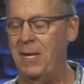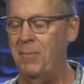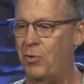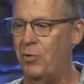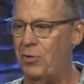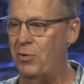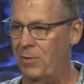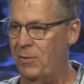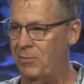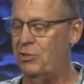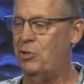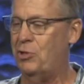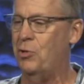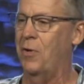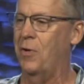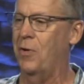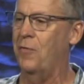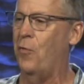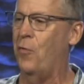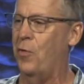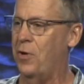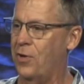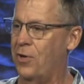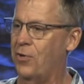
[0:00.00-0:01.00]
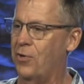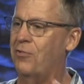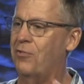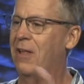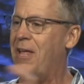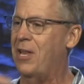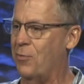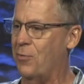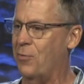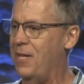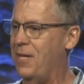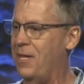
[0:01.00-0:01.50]
but it was 240 years
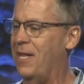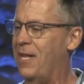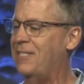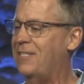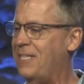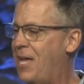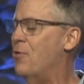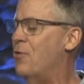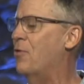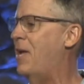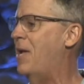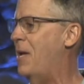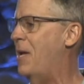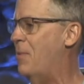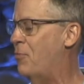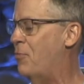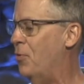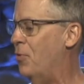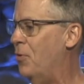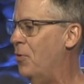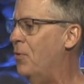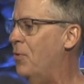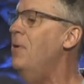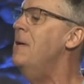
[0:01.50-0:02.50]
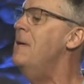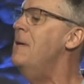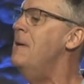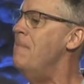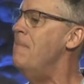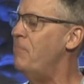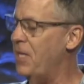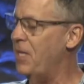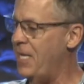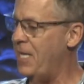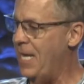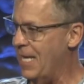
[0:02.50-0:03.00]
later when Alexander came through.
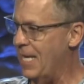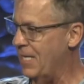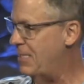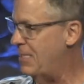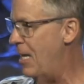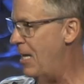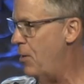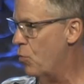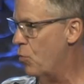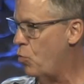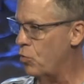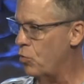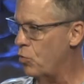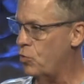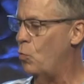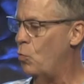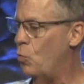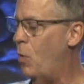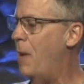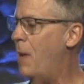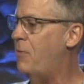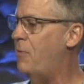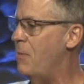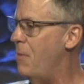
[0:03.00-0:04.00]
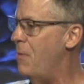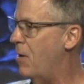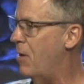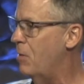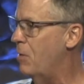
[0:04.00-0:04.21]
Then Alexander, of course, wiped them out